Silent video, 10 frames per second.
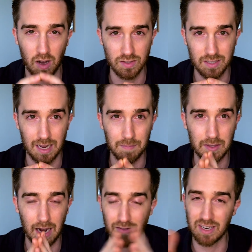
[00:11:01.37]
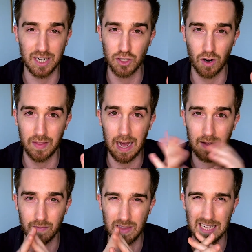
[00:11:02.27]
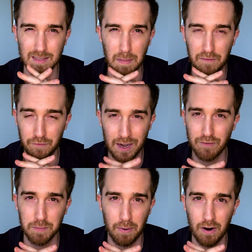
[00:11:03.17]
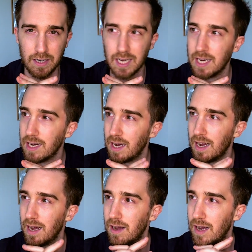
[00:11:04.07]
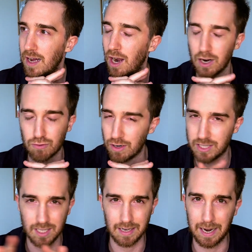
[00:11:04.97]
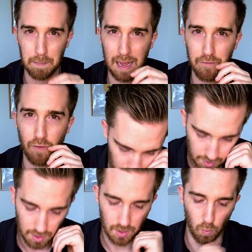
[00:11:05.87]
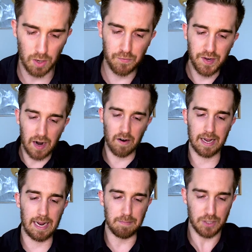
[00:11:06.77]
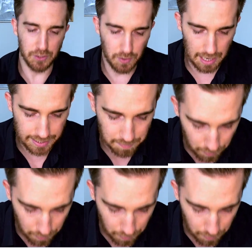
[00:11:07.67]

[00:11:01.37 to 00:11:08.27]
concept. I really enjoy that. That's my favorite part across the entire platform. What VR game do you like the